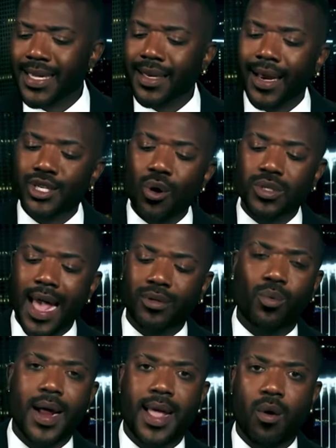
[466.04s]
shit crazy.
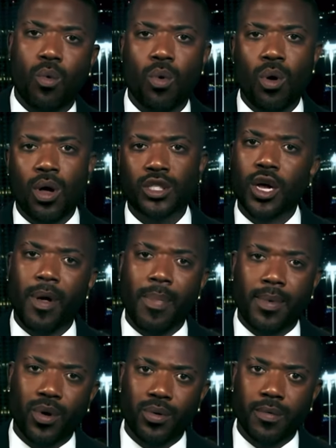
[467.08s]
But
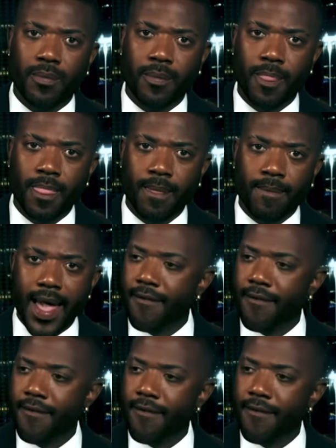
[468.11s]
speaking about